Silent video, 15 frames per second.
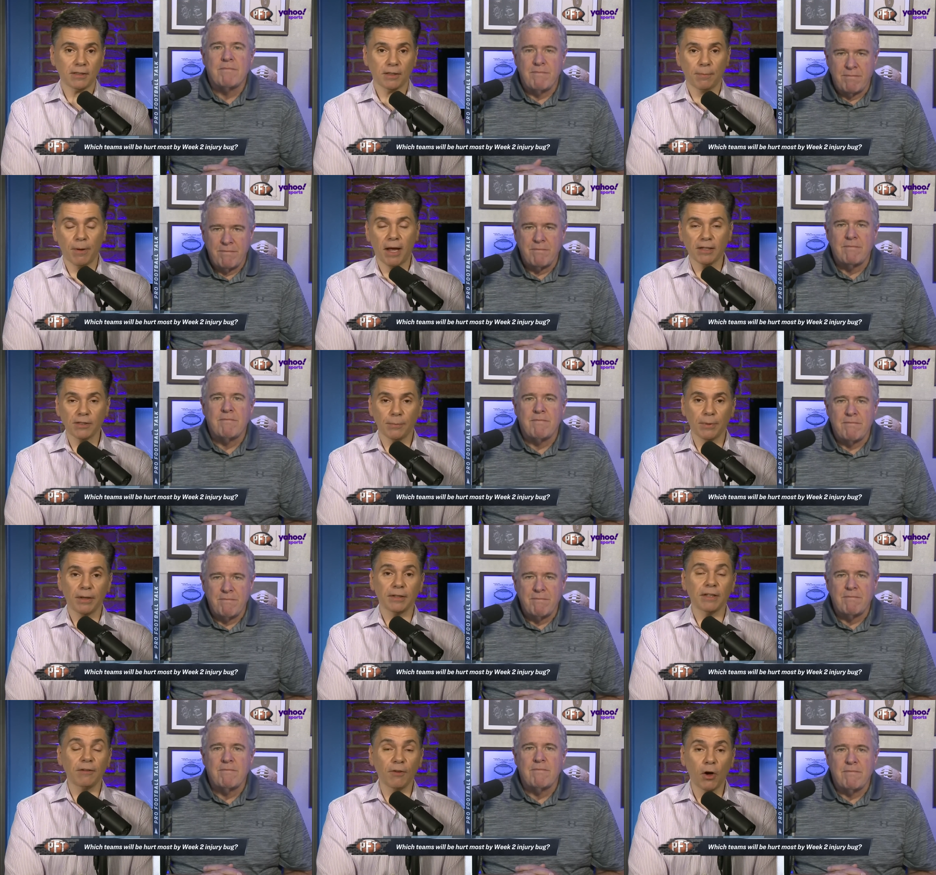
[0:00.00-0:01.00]
Speaker 1: the
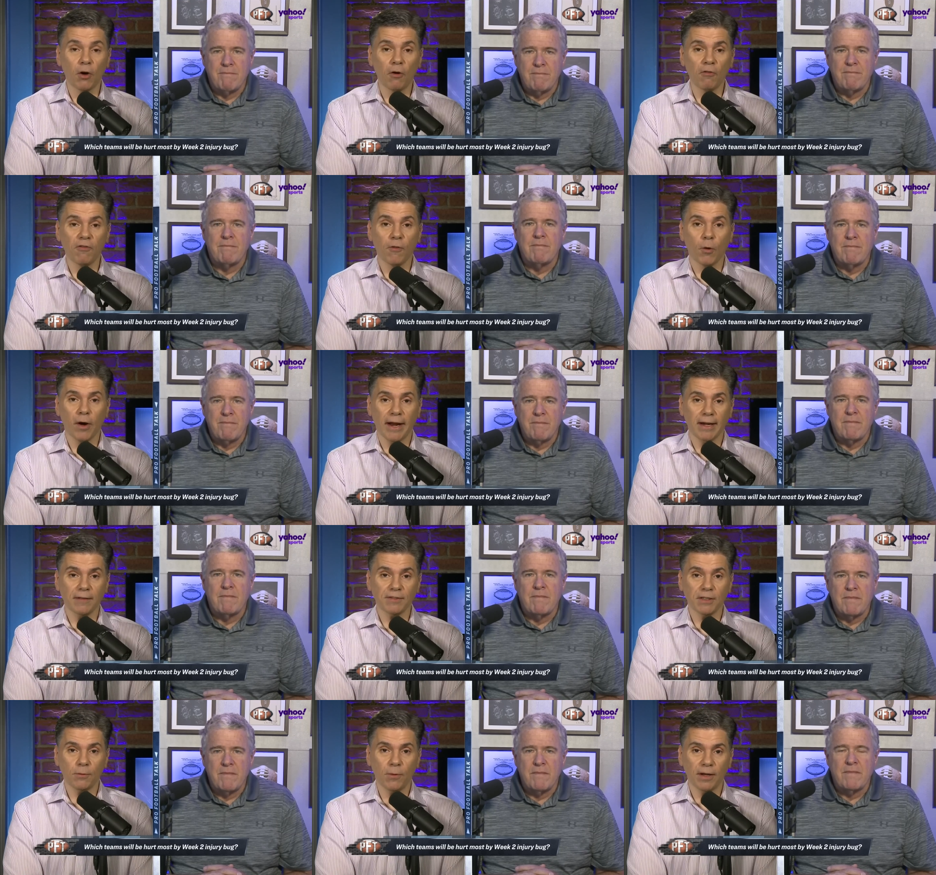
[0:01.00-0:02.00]
possibility of all four
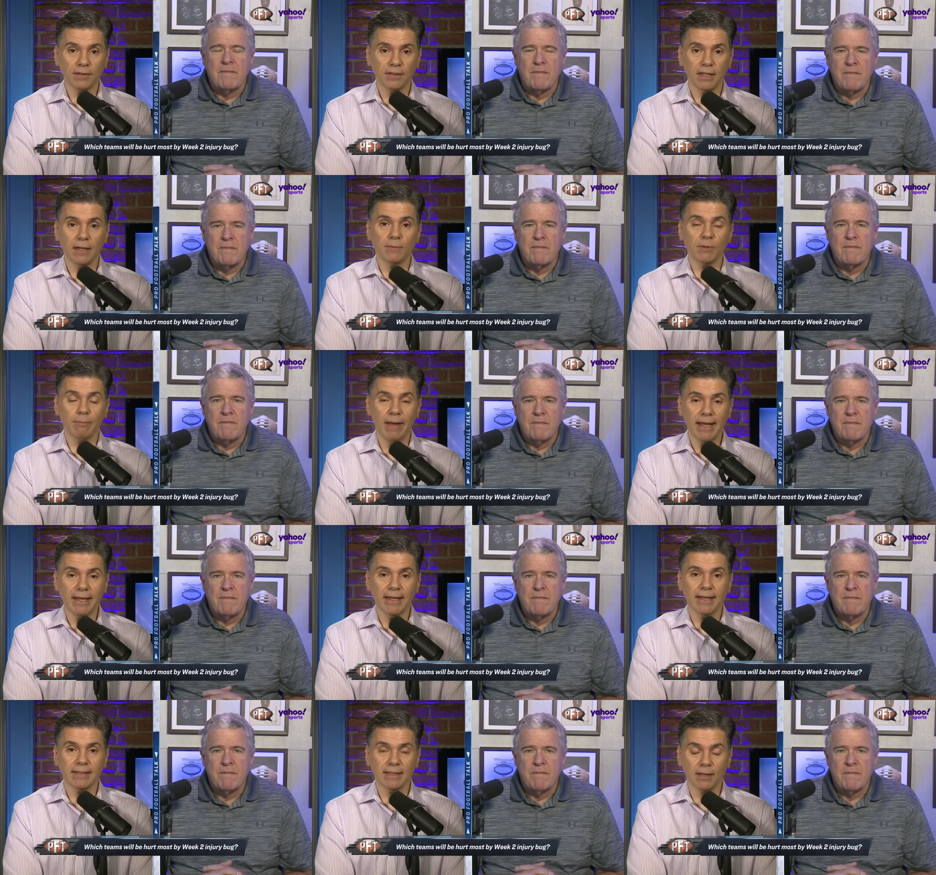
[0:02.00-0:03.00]
NFC West teams
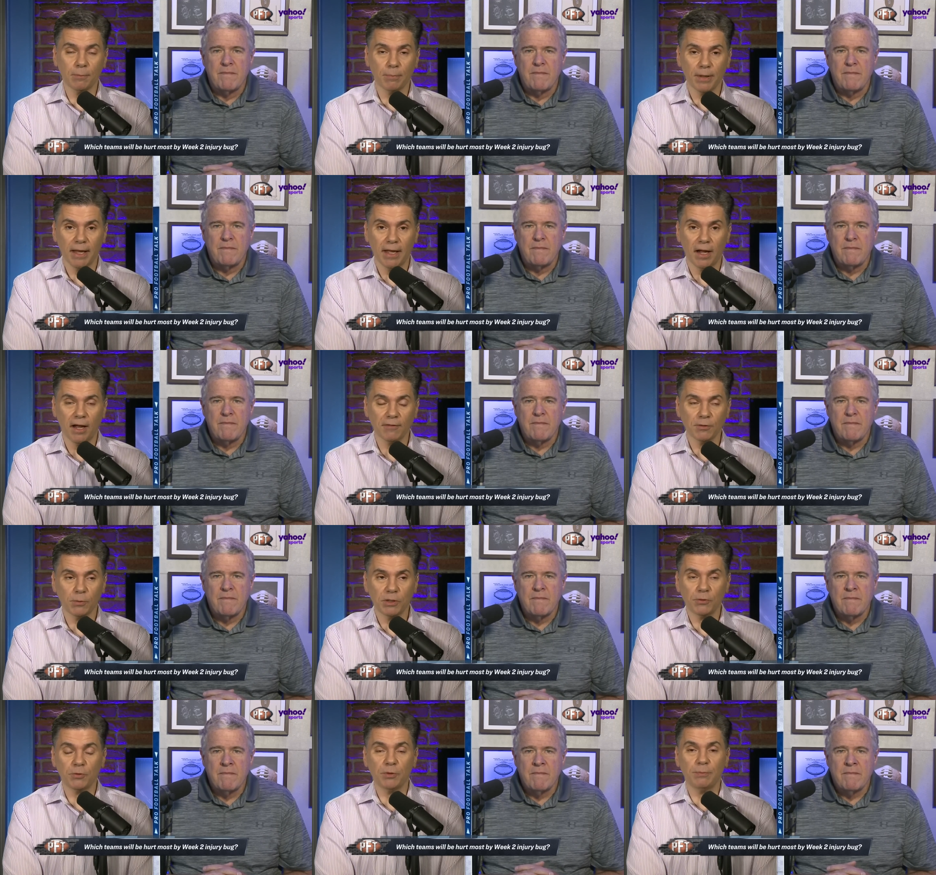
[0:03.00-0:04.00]
making it to the playoffs,
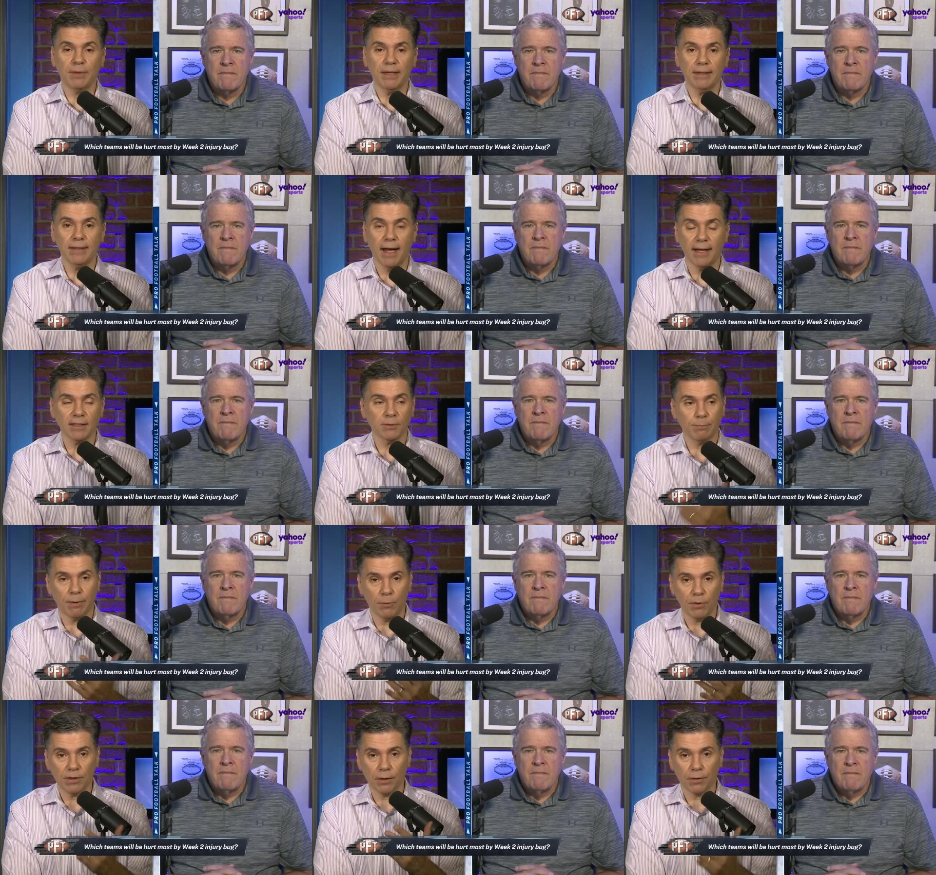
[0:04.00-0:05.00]
which would be nuts.
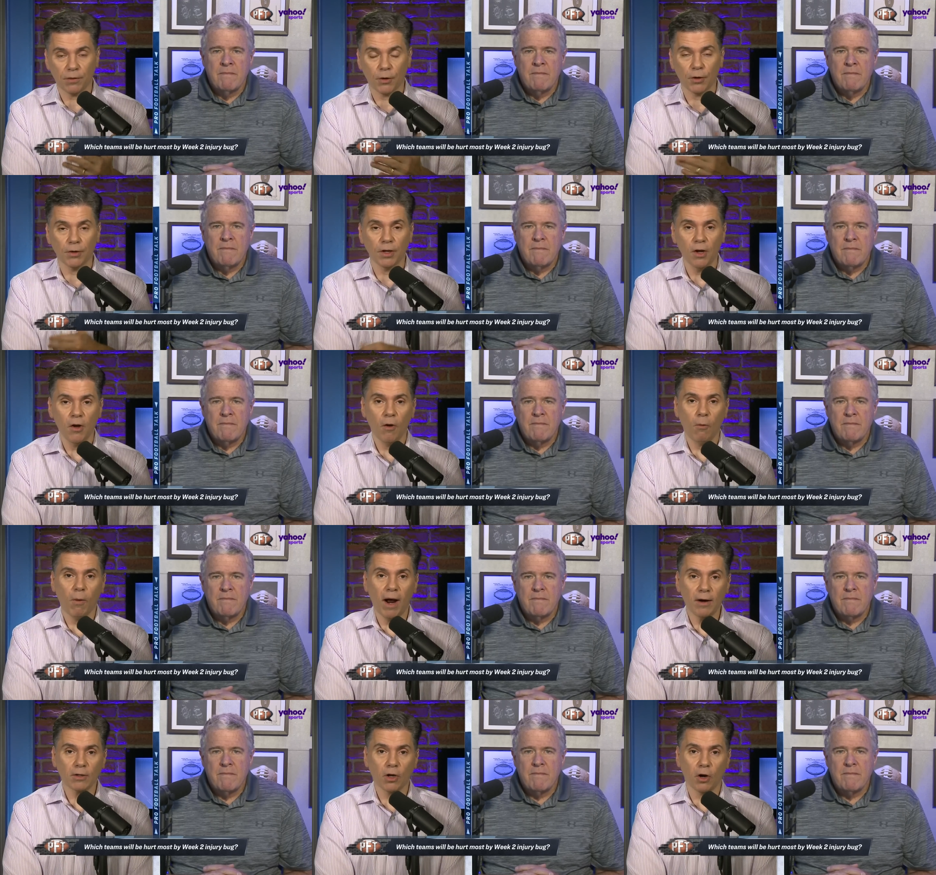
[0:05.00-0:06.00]
But with a third
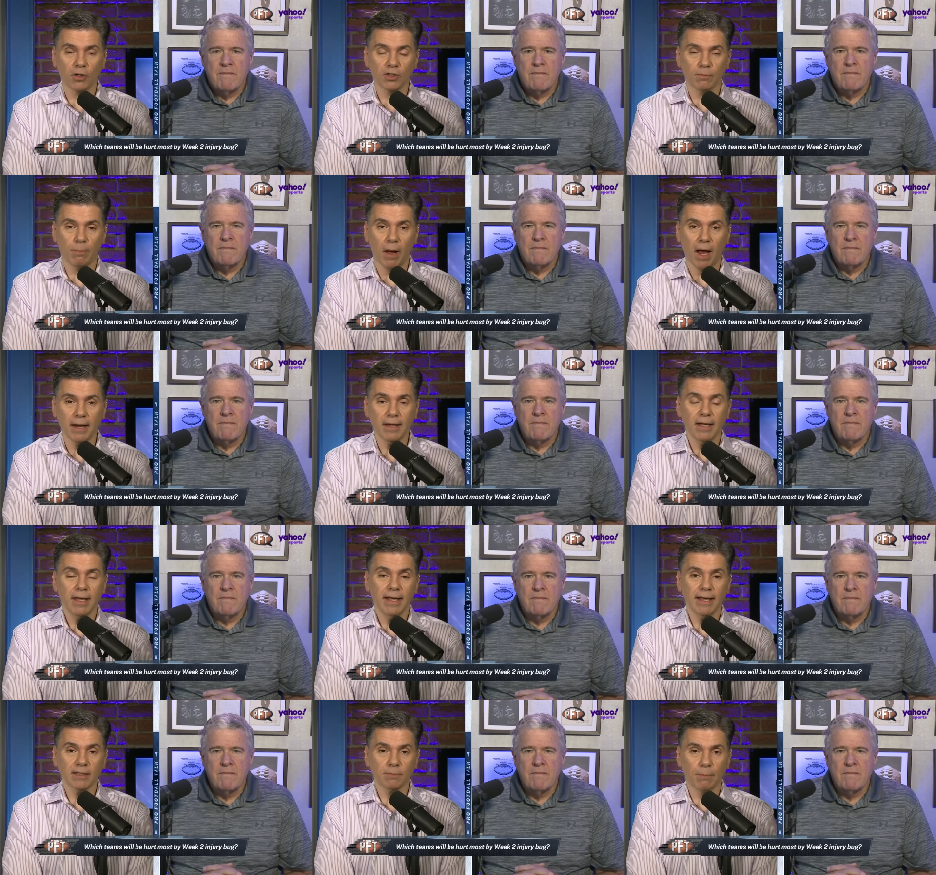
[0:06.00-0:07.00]
wildcard spot,
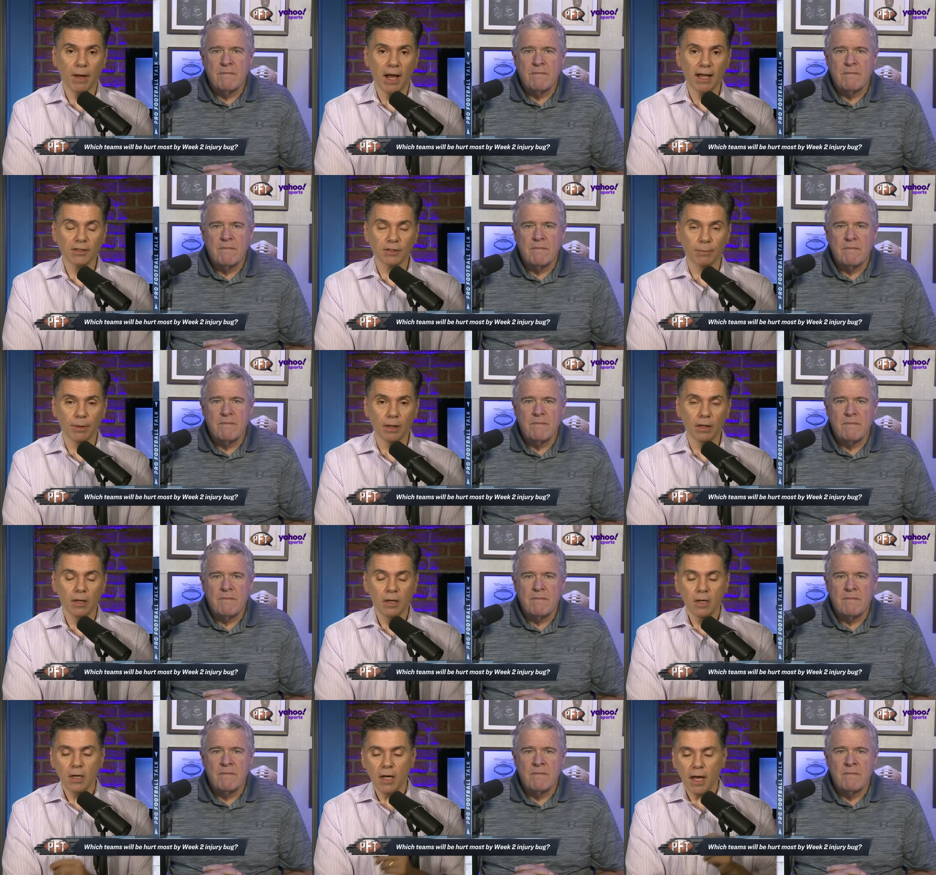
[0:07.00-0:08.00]
it's possible
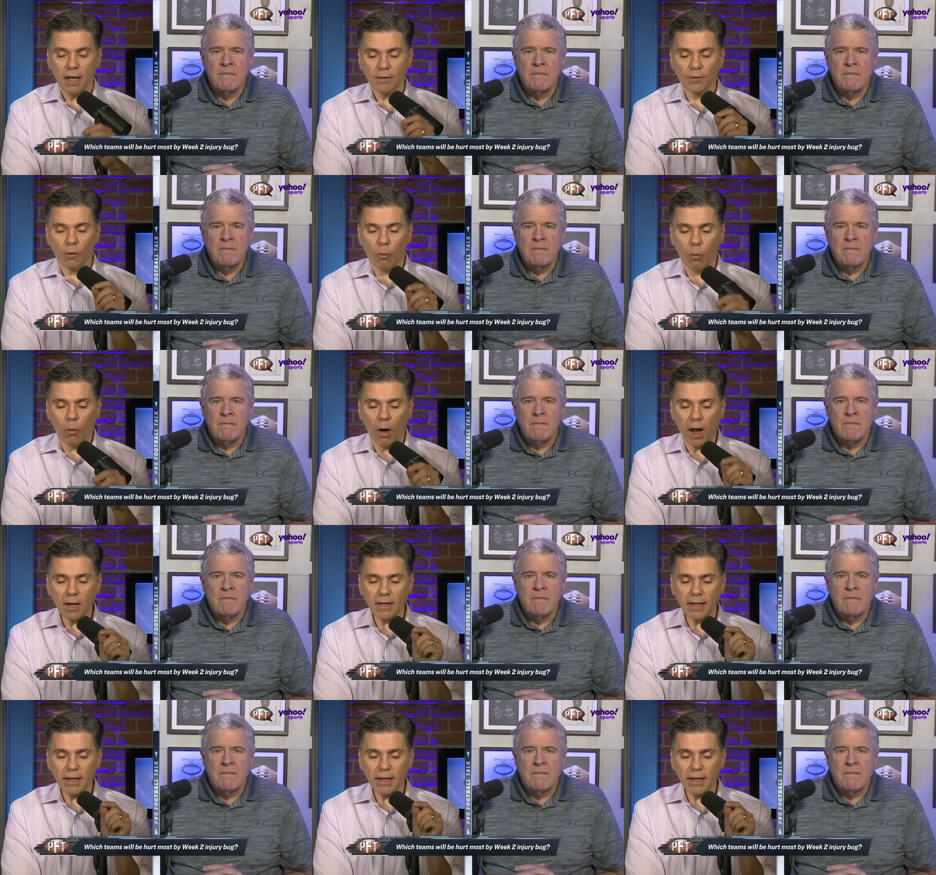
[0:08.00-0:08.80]
the one